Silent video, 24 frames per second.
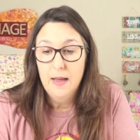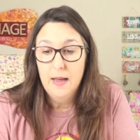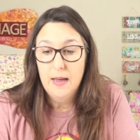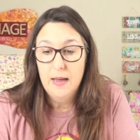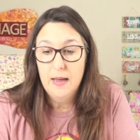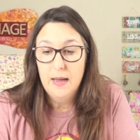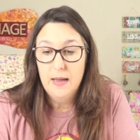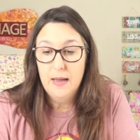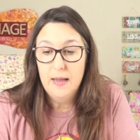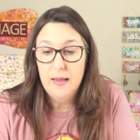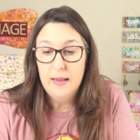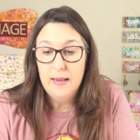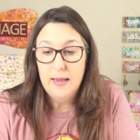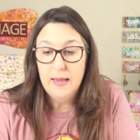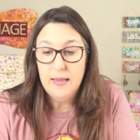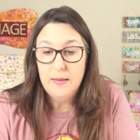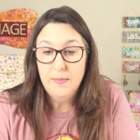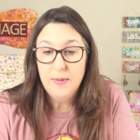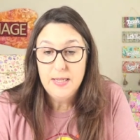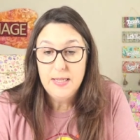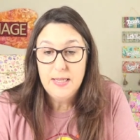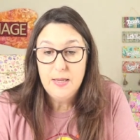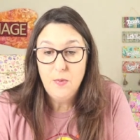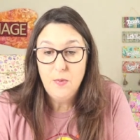Uh, let
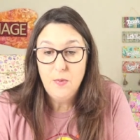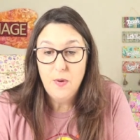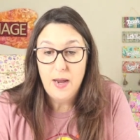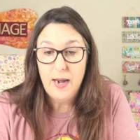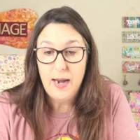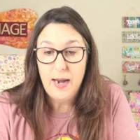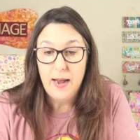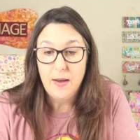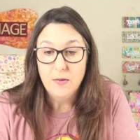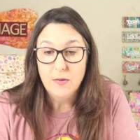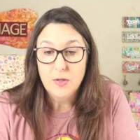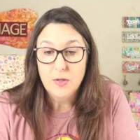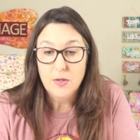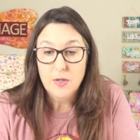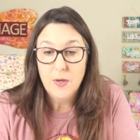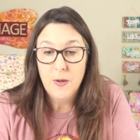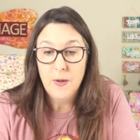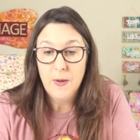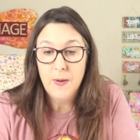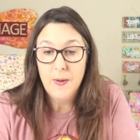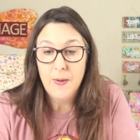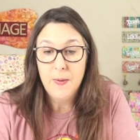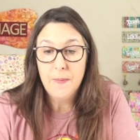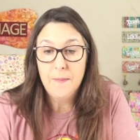me see what else.
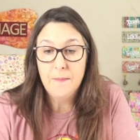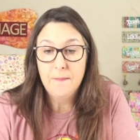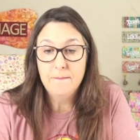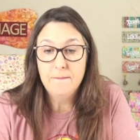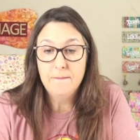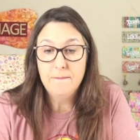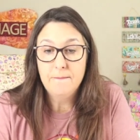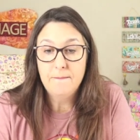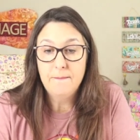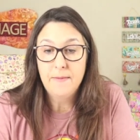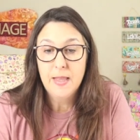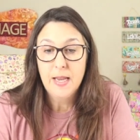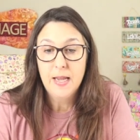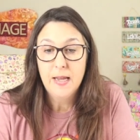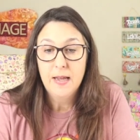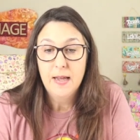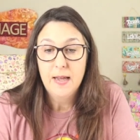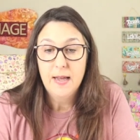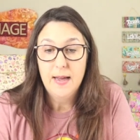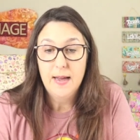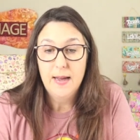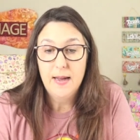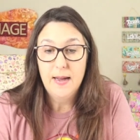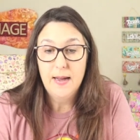
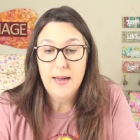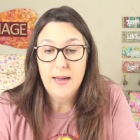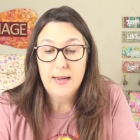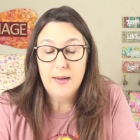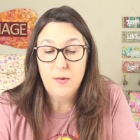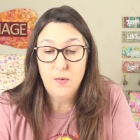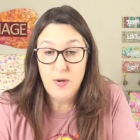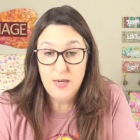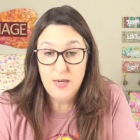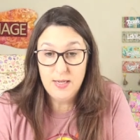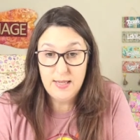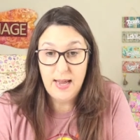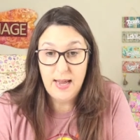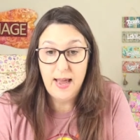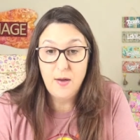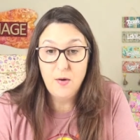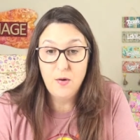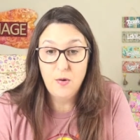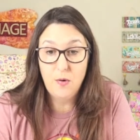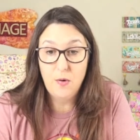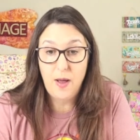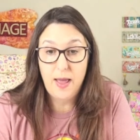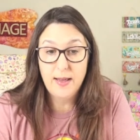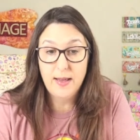Uh, Christy, I
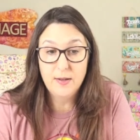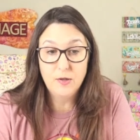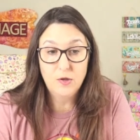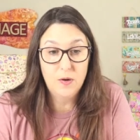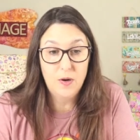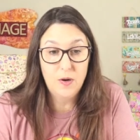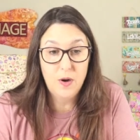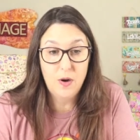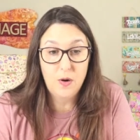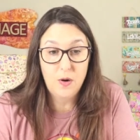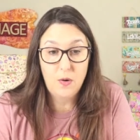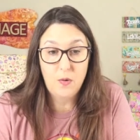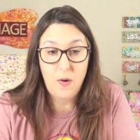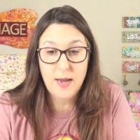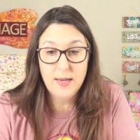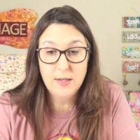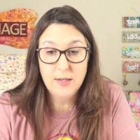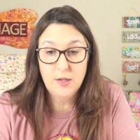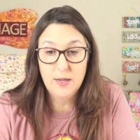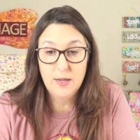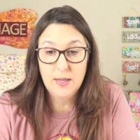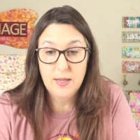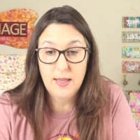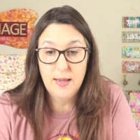will answer your
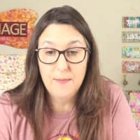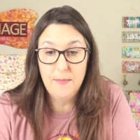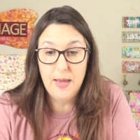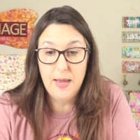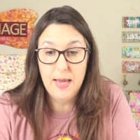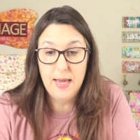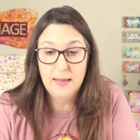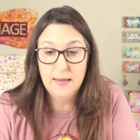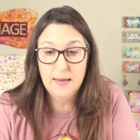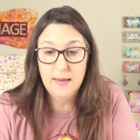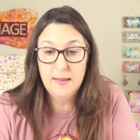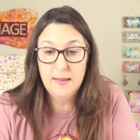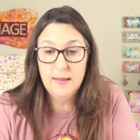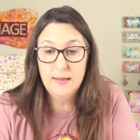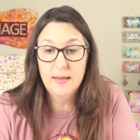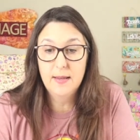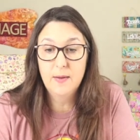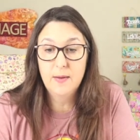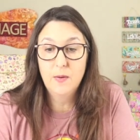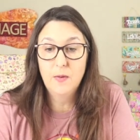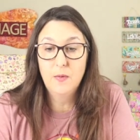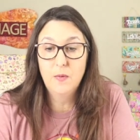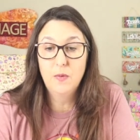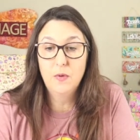question in a minute.
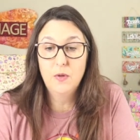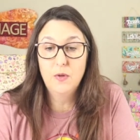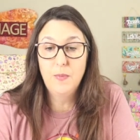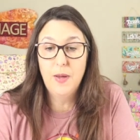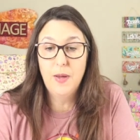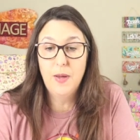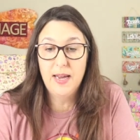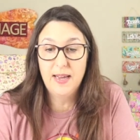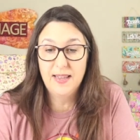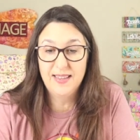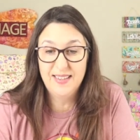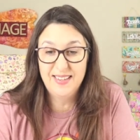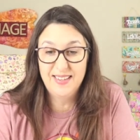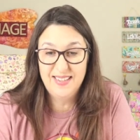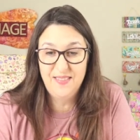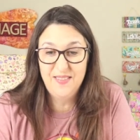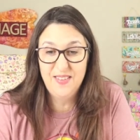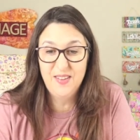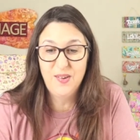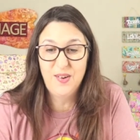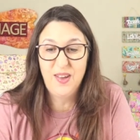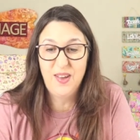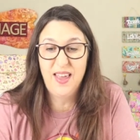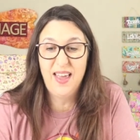Would make an
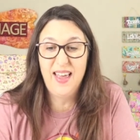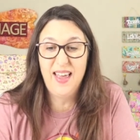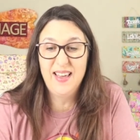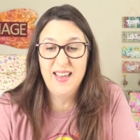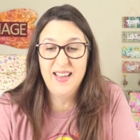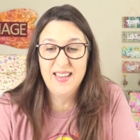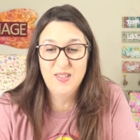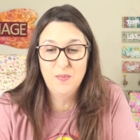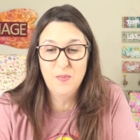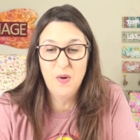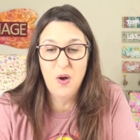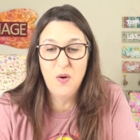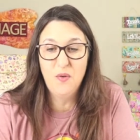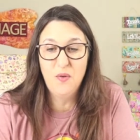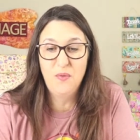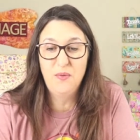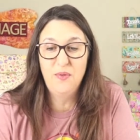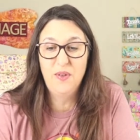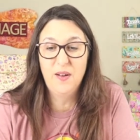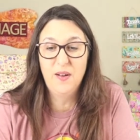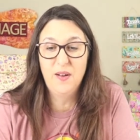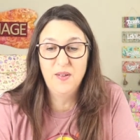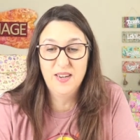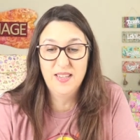activity okay? A small
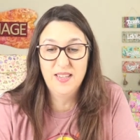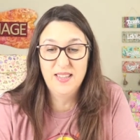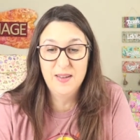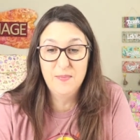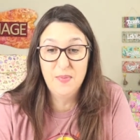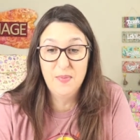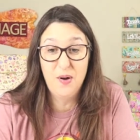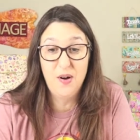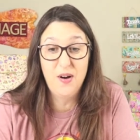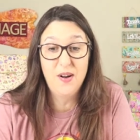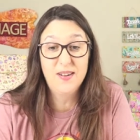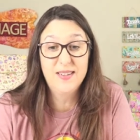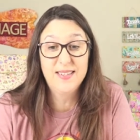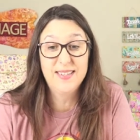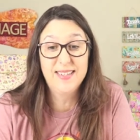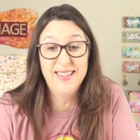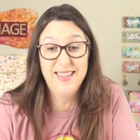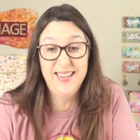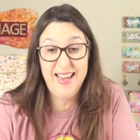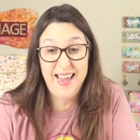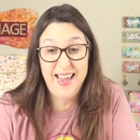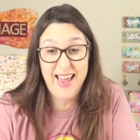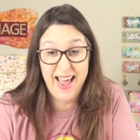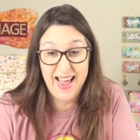figure in the box?
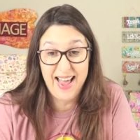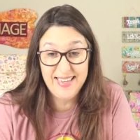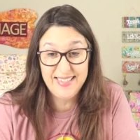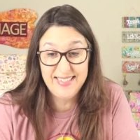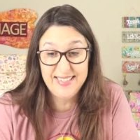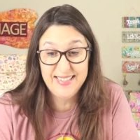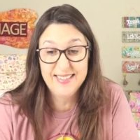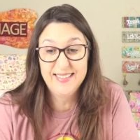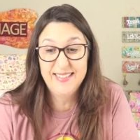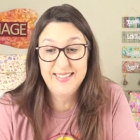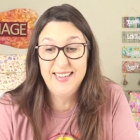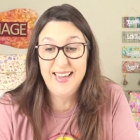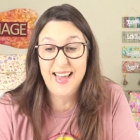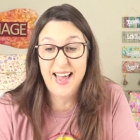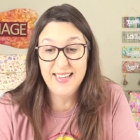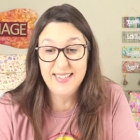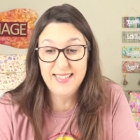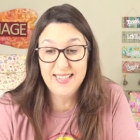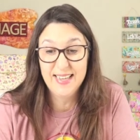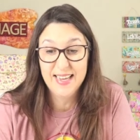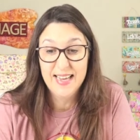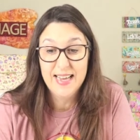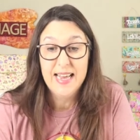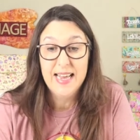Yes,
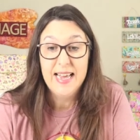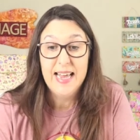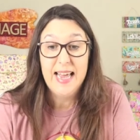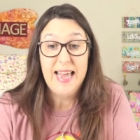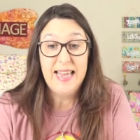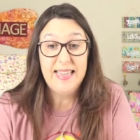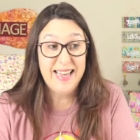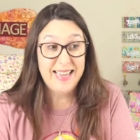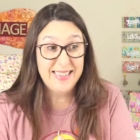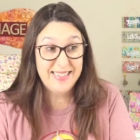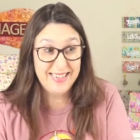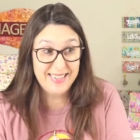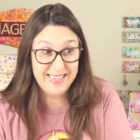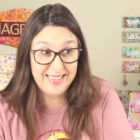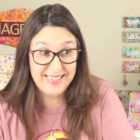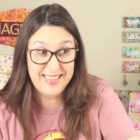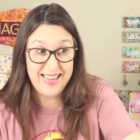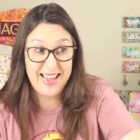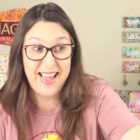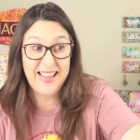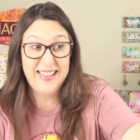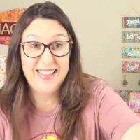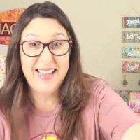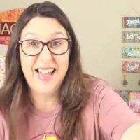yes. And that's what I
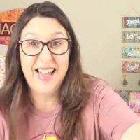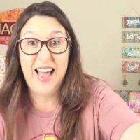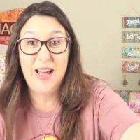said.